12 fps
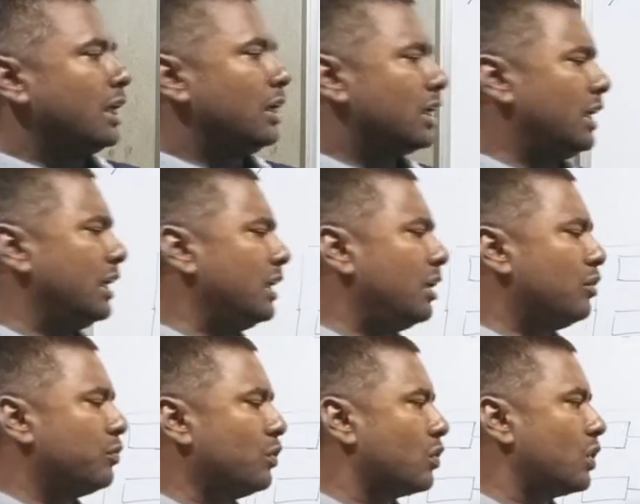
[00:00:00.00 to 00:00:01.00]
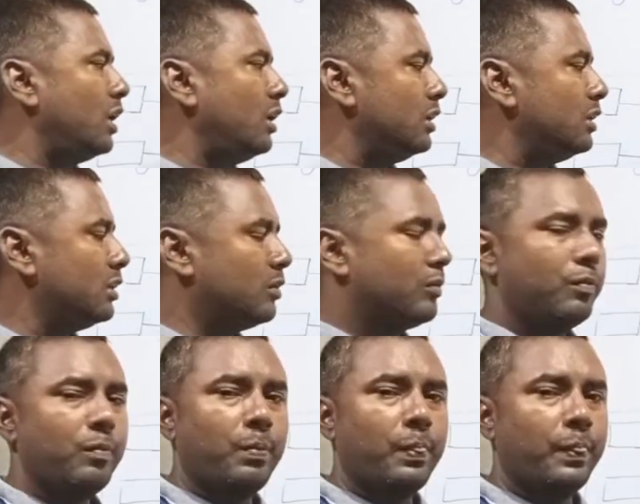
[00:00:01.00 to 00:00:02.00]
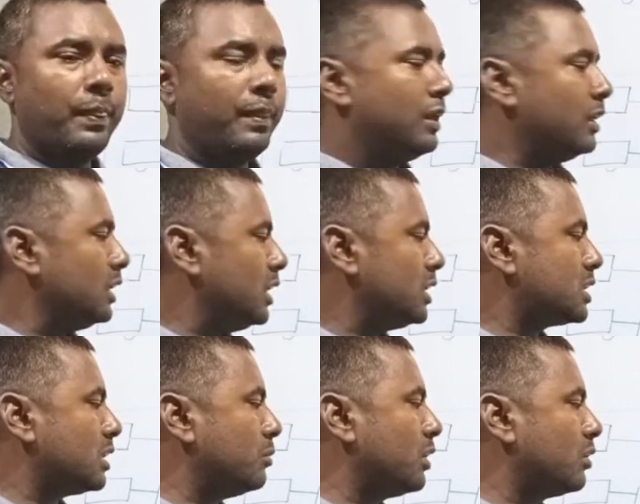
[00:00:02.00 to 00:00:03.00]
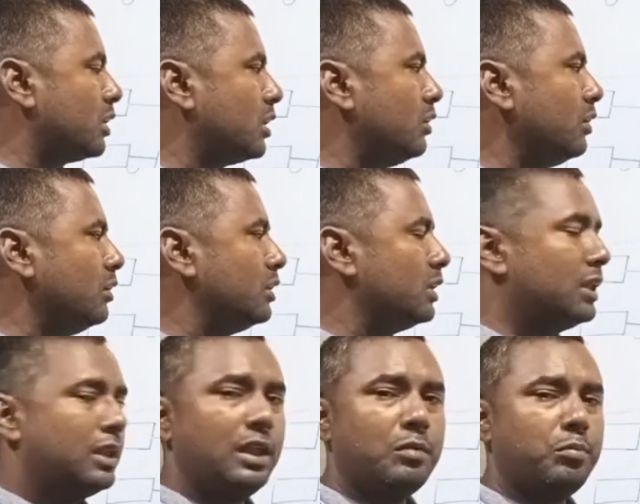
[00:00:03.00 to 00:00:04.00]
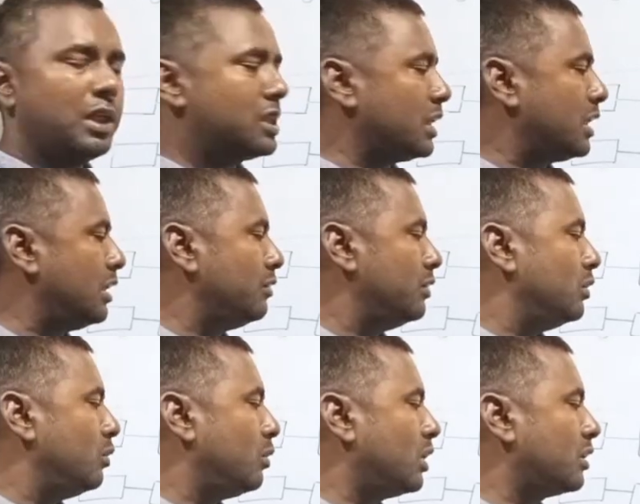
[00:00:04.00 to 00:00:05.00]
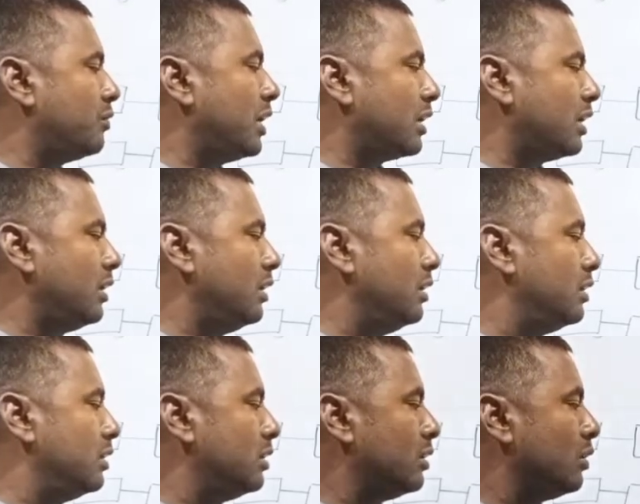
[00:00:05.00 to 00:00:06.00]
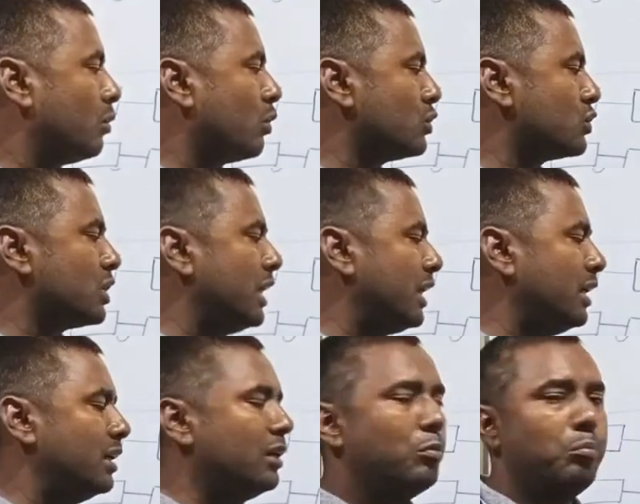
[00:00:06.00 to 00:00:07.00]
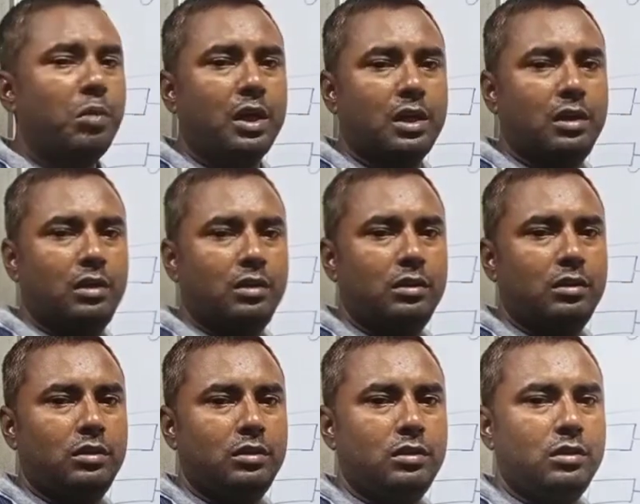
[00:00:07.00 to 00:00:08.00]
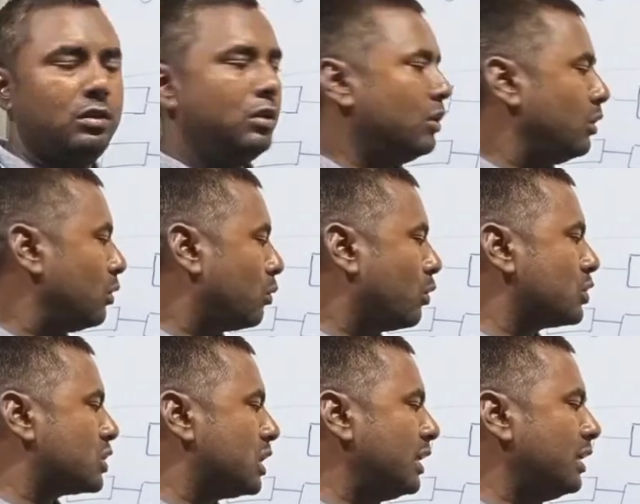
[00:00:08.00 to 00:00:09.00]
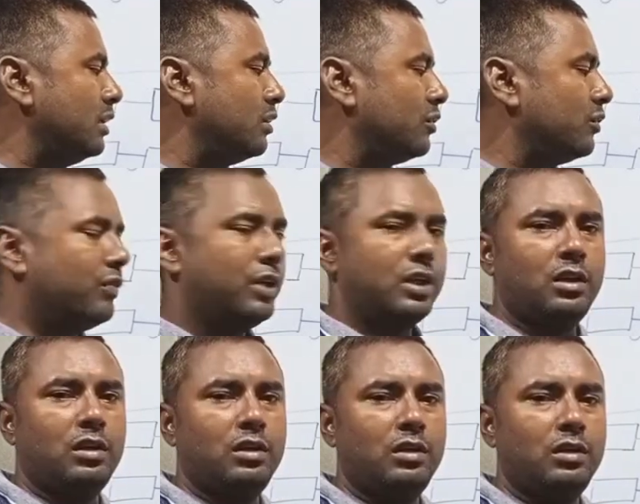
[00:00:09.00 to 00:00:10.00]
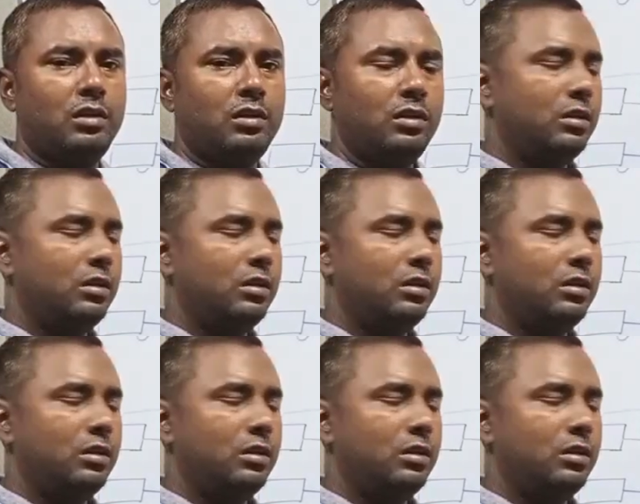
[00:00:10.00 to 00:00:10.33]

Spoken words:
The handle of cooker is somewhat what you know. The plastic have what pattern? Cross-linked pattern. Cross-linked pattern.